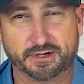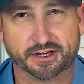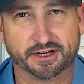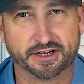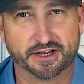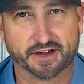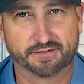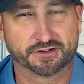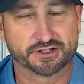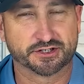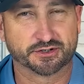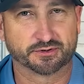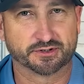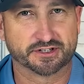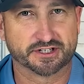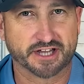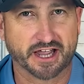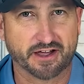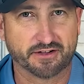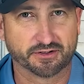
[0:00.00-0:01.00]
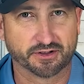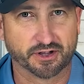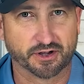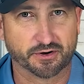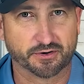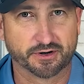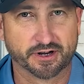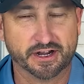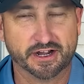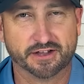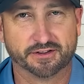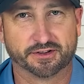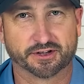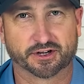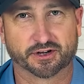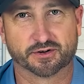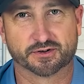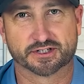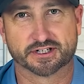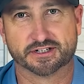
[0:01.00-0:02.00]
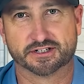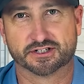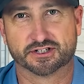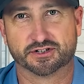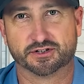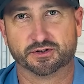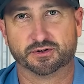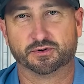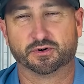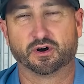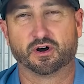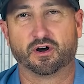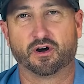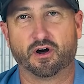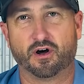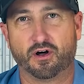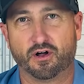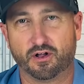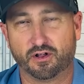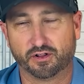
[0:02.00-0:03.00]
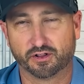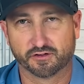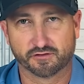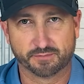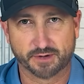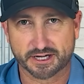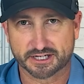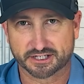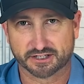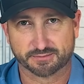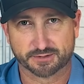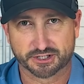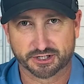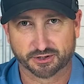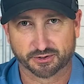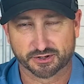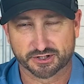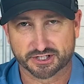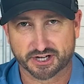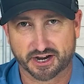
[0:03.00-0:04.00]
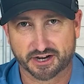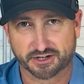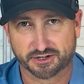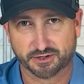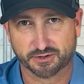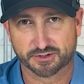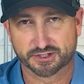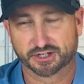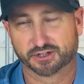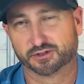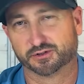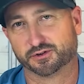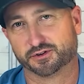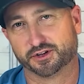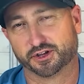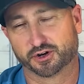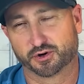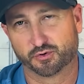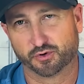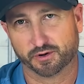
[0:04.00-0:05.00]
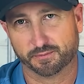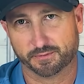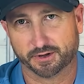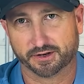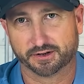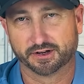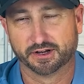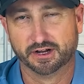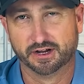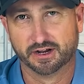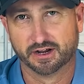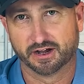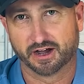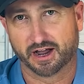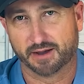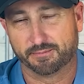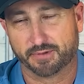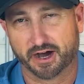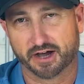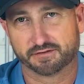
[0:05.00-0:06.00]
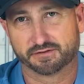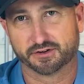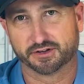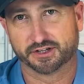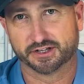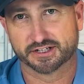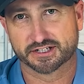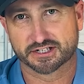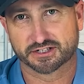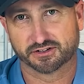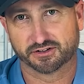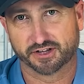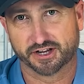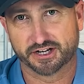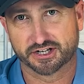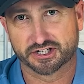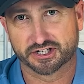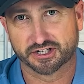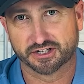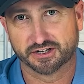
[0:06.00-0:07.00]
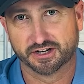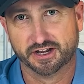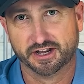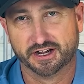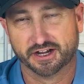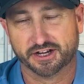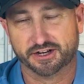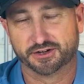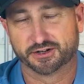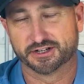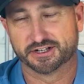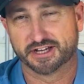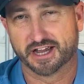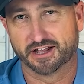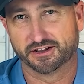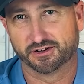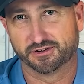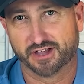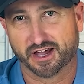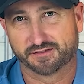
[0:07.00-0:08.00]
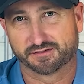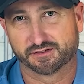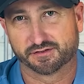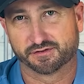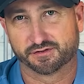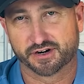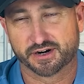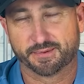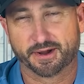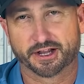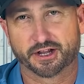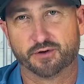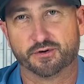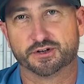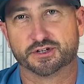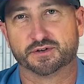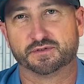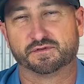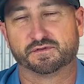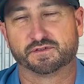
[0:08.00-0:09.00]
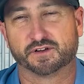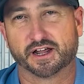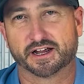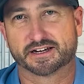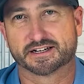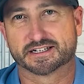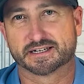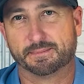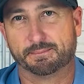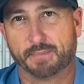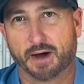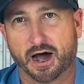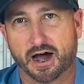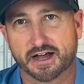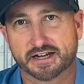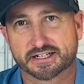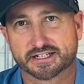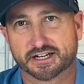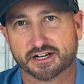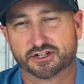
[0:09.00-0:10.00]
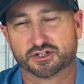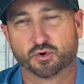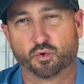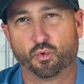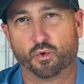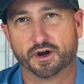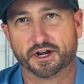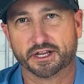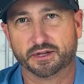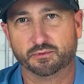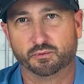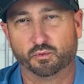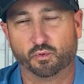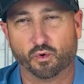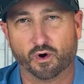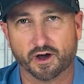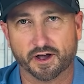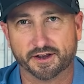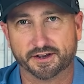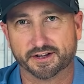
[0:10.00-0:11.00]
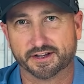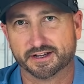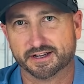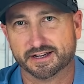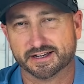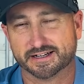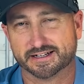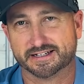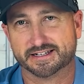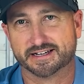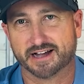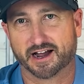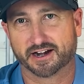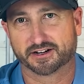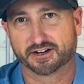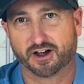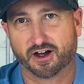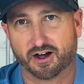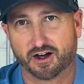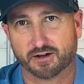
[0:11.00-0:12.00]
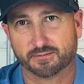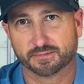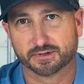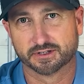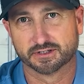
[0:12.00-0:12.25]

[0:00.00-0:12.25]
PDF that you can download that goes into all of basically the materials I use, including the equipment I bought for the installation. And you can download that for free by going to FlexBoss21.com.